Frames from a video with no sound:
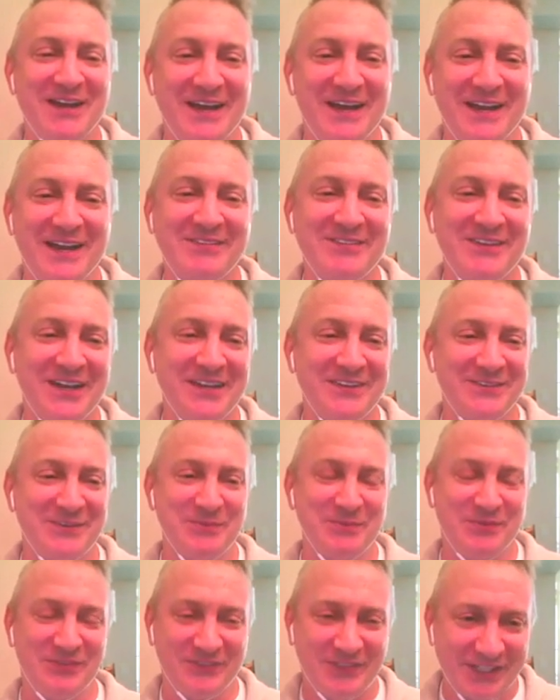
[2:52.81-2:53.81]
I've got some
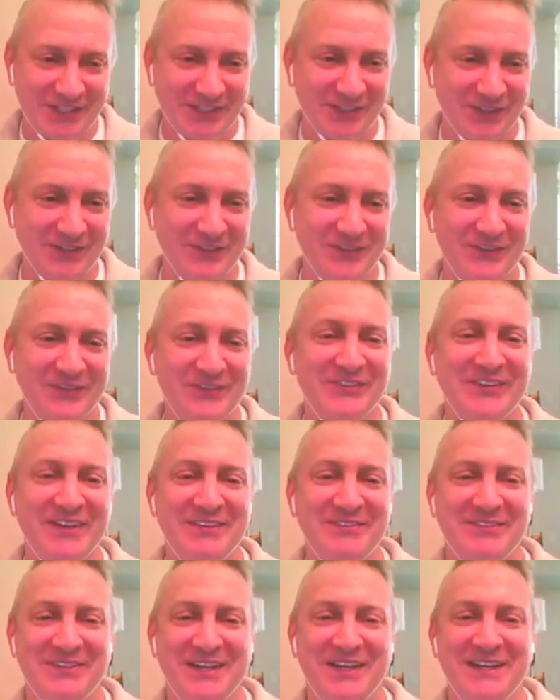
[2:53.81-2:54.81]
stickers. I've
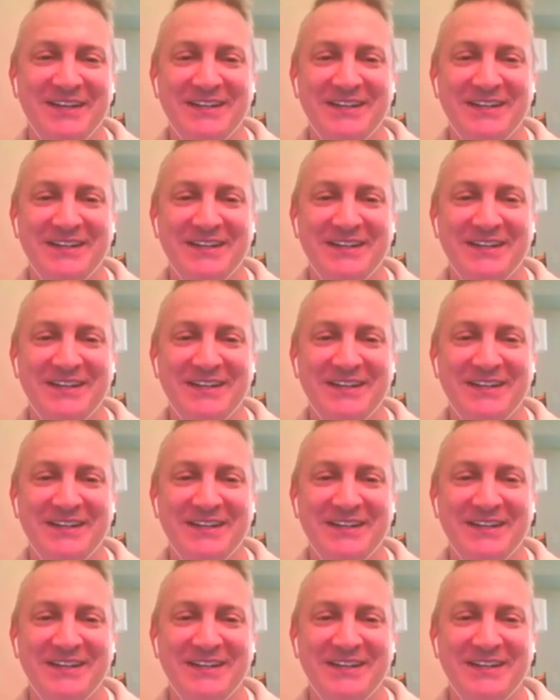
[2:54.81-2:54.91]
got